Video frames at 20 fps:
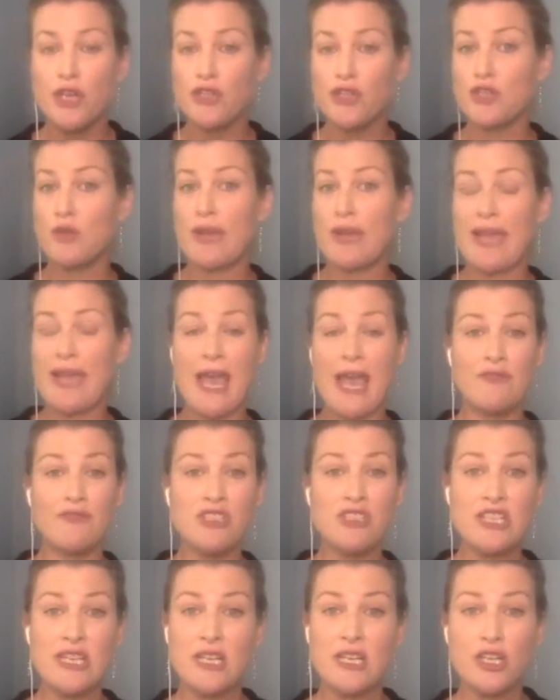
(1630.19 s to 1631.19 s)
Do I have a
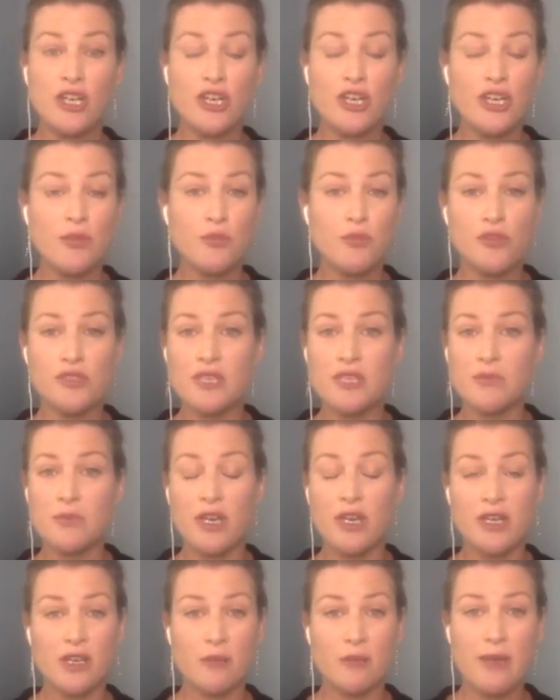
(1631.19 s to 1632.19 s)
downloadable or some
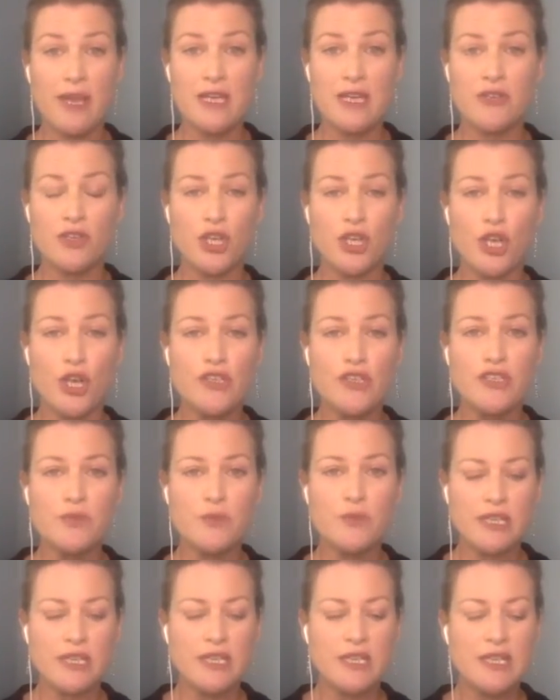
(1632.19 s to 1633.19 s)
kind of companion that goes
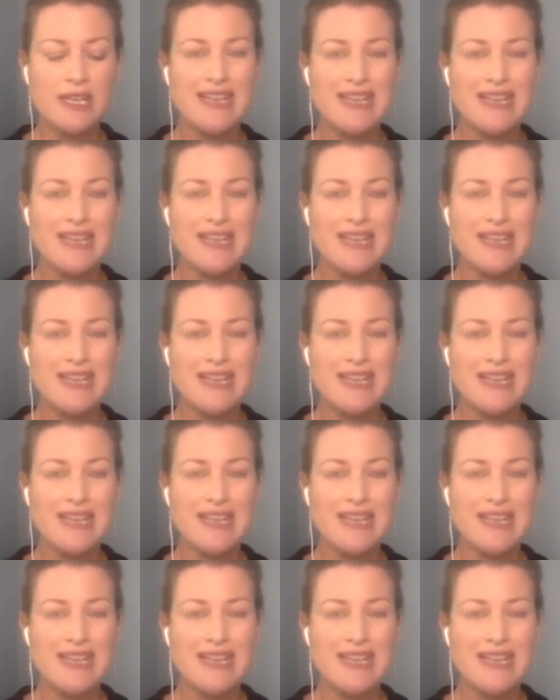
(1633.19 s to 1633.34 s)
with it?